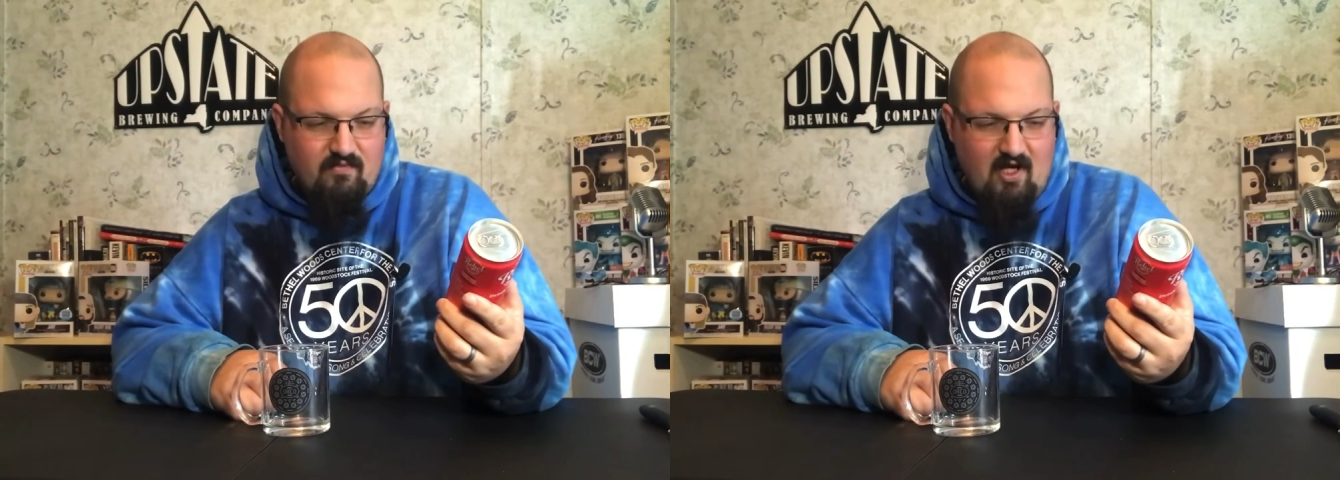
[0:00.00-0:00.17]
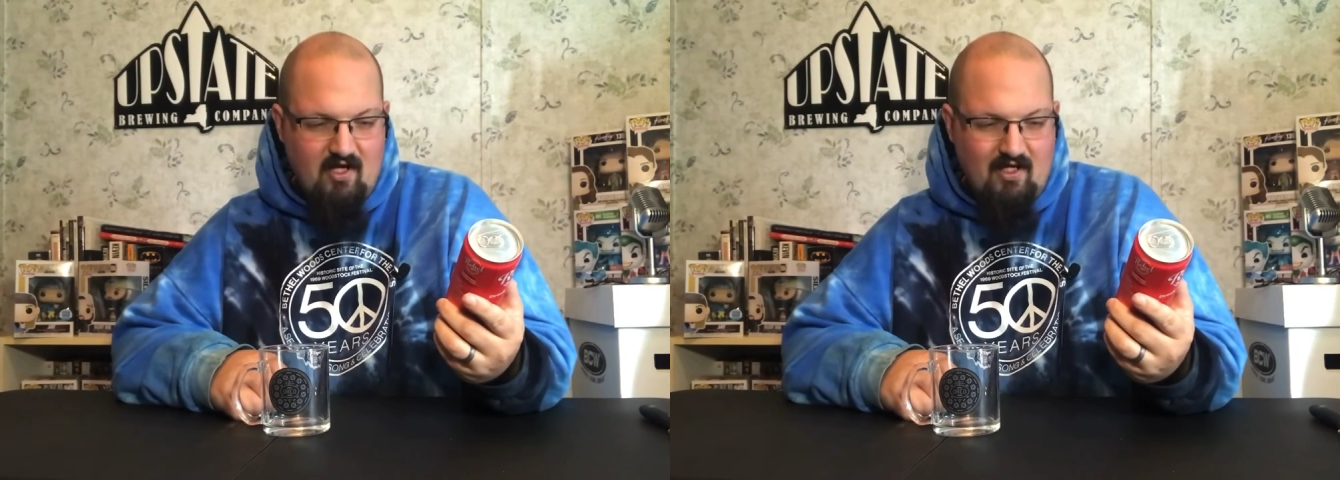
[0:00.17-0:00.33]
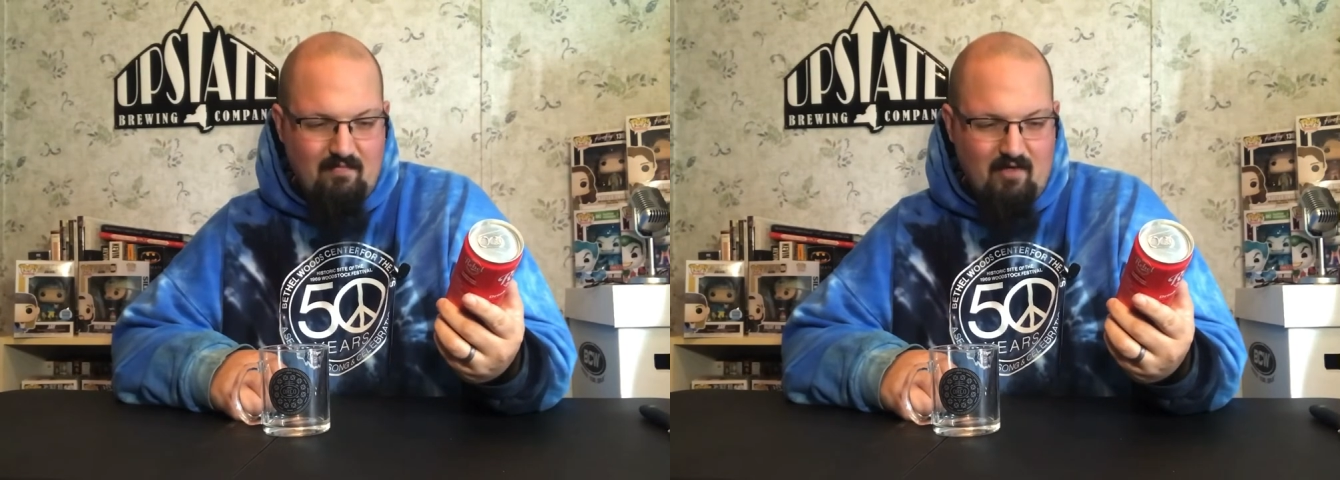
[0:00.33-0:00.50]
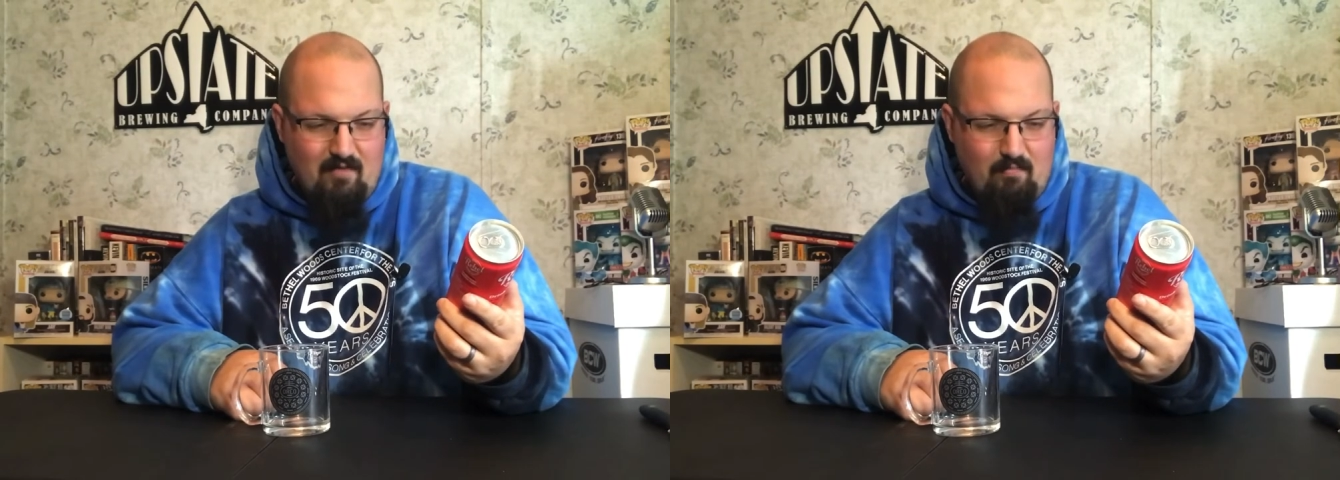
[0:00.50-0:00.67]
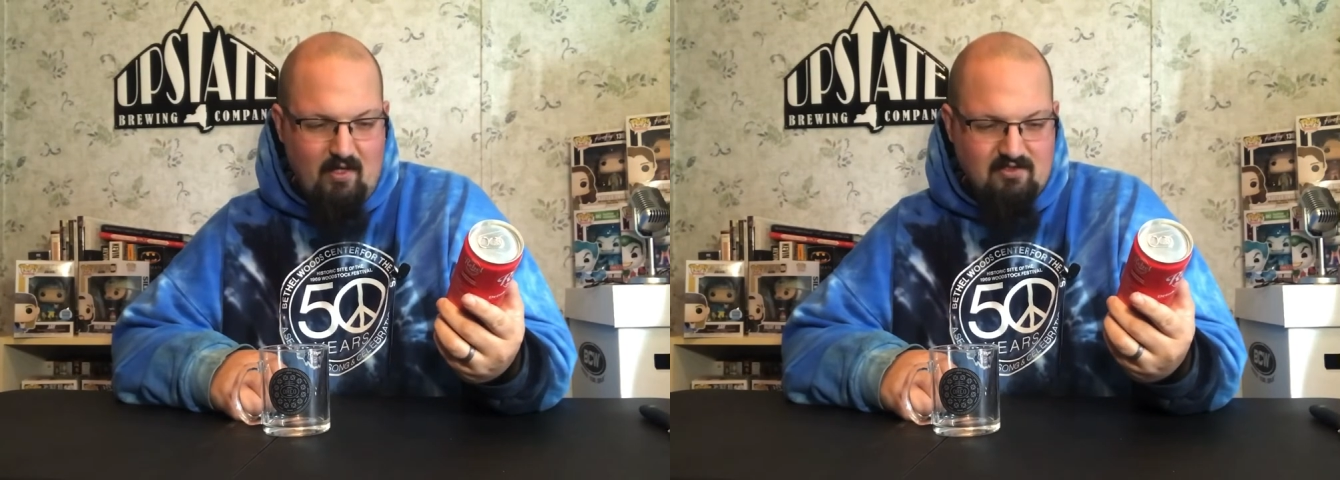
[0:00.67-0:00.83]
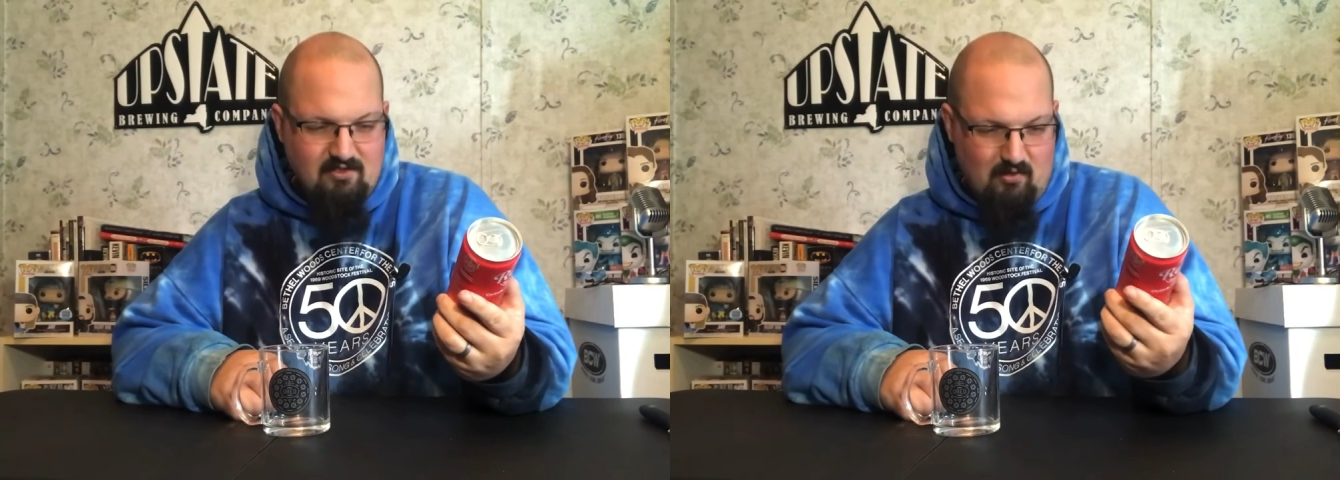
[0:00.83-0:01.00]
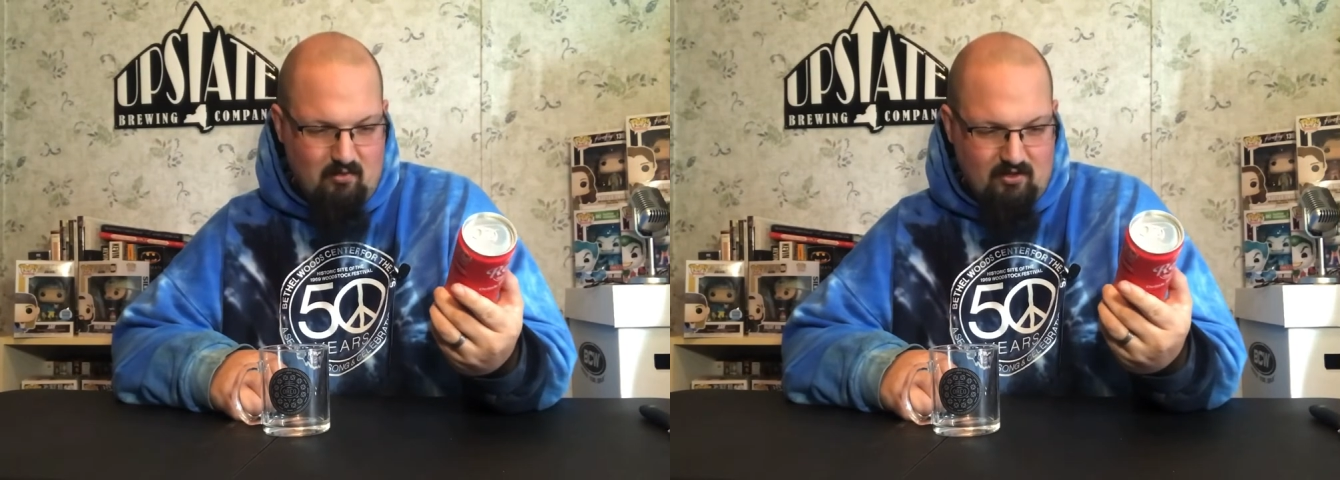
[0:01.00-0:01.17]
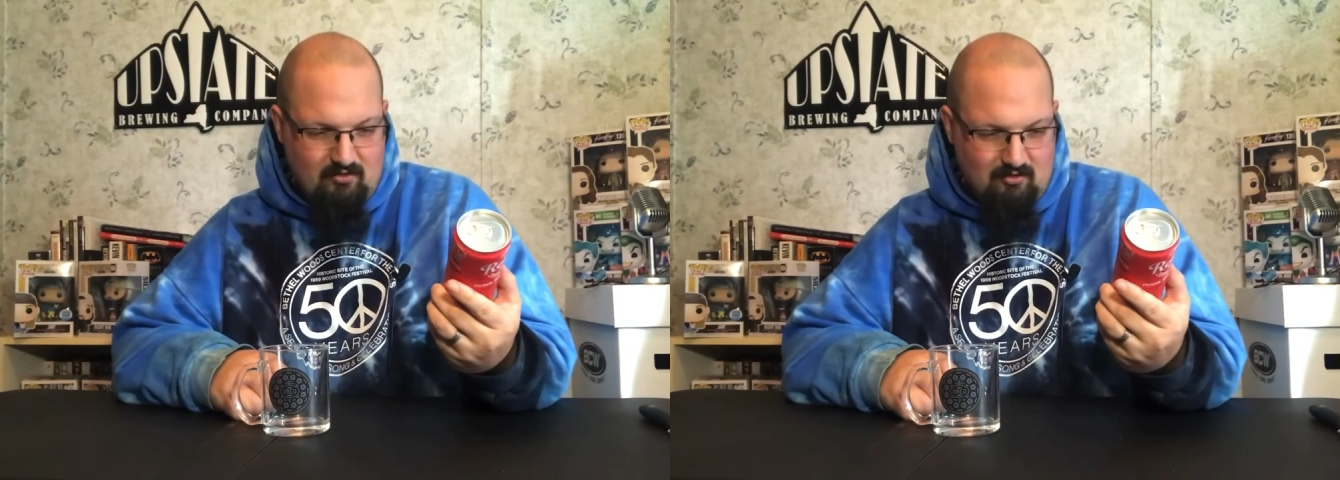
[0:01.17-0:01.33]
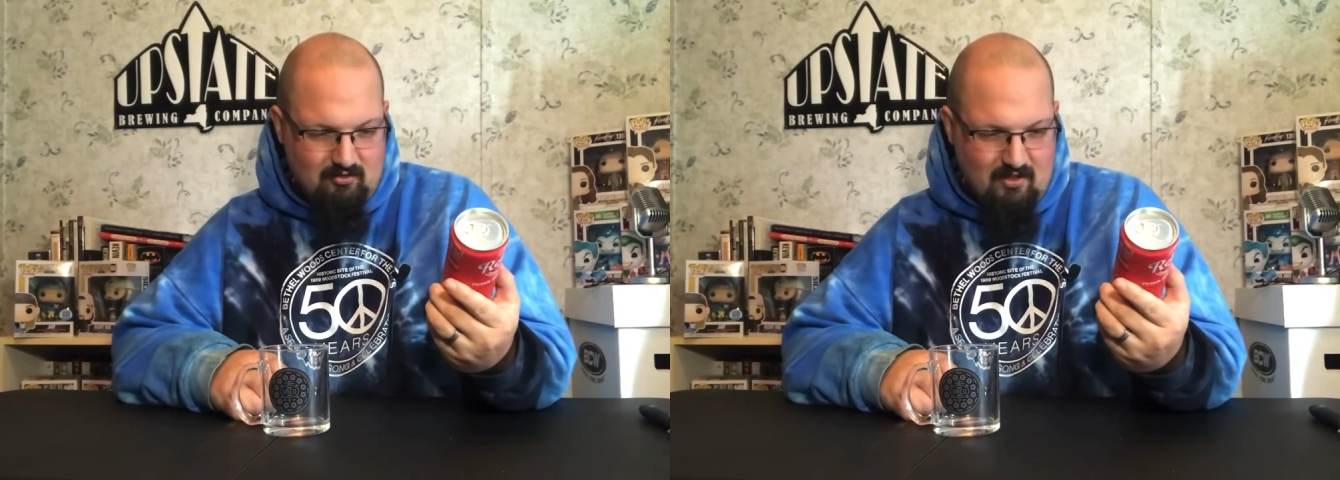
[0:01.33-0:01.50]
I get my basic white girl